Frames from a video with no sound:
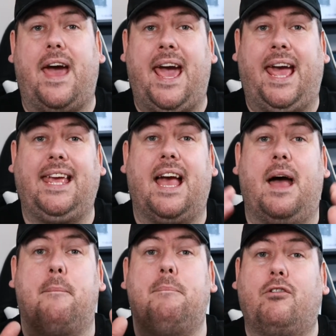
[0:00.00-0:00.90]
a
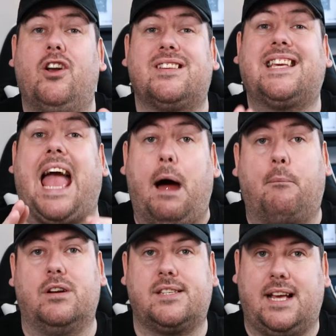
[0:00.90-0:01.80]
mirrorless
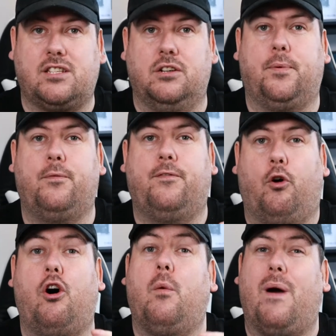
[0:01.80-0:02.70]
camera setup
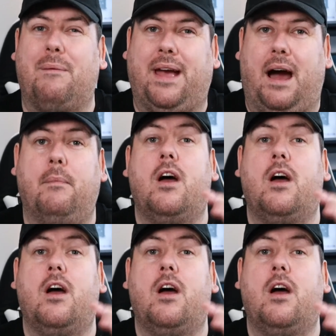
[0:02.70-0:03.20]
for a webcam,